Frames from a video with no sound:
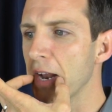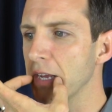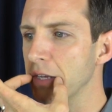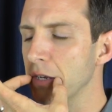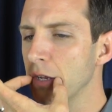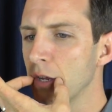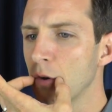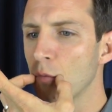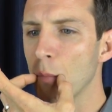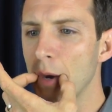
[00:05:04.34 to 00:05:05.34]
I could
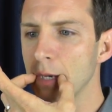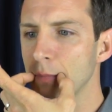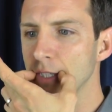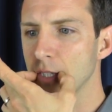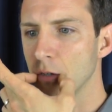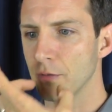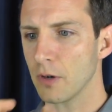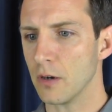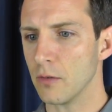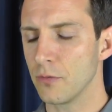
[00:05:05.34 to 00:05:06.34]
remind myself
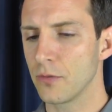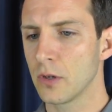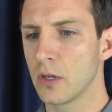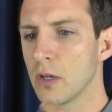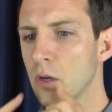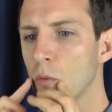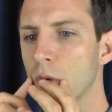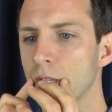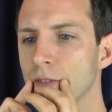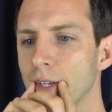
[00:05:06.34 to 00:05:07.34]
of
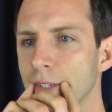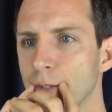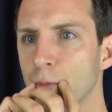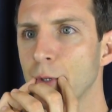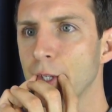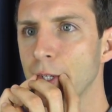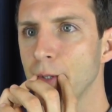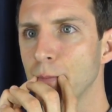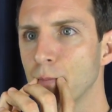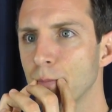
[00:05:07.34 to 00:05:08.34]
what it's like to
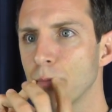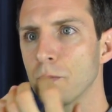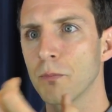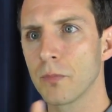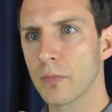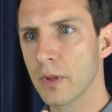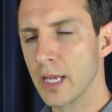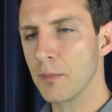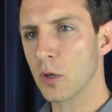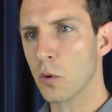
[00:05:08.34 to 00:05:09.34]
really
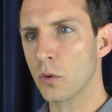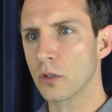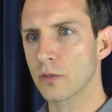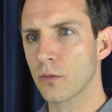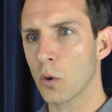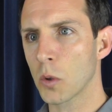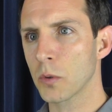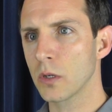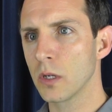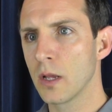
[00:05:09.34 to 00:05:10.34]
keep the corners
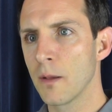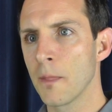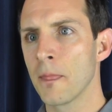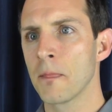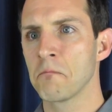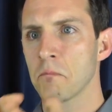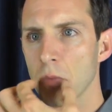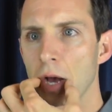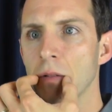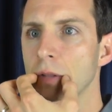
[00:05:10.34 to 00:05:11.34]
forward,
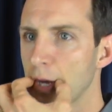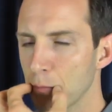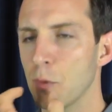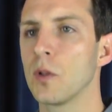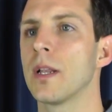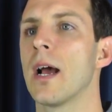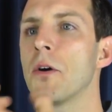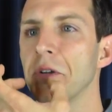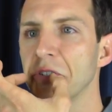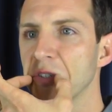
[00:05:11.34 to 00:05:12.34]
I'll pull it
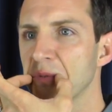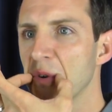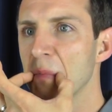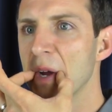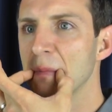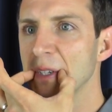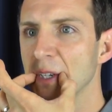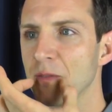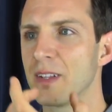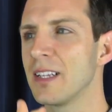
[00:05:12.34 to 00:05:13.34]
out and just remind
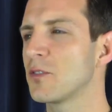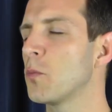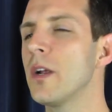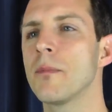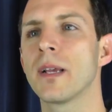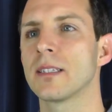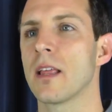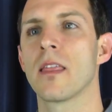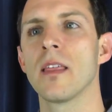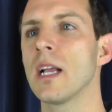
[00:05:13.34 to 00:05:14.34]
myself. And it's weird because
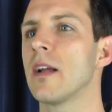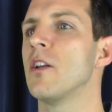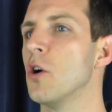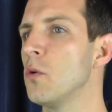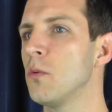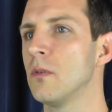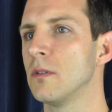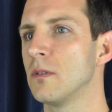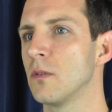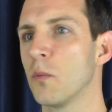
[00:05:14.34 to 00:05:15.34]
I think I know
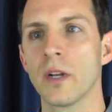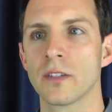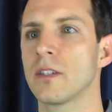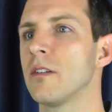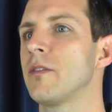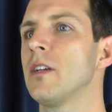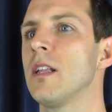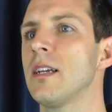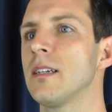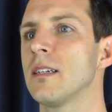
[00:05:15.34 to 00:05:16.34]
what it's going to feel
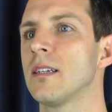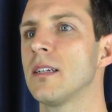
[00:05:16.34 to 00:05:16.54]
like,